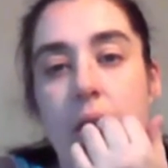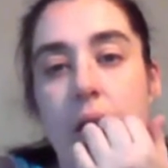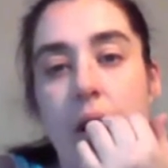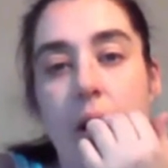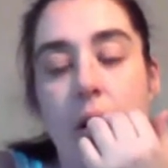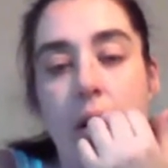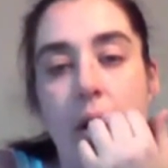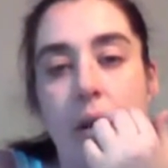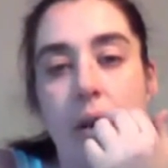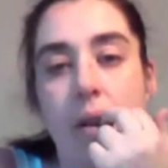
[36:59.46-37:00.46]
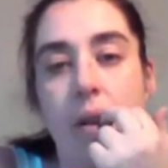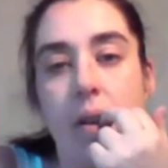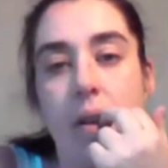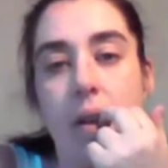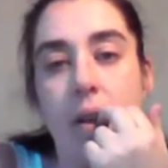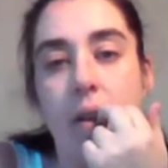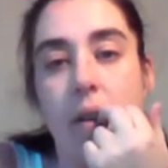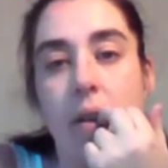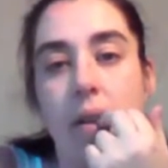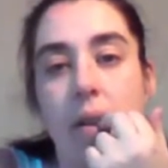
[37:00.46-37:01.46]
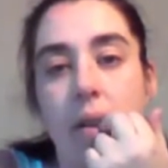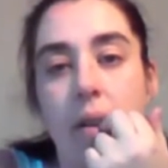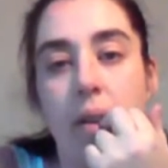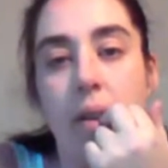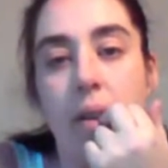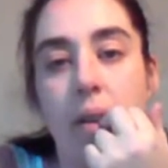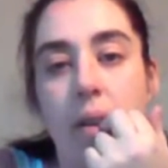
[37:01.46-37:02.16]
No words are spoken by the person on screen.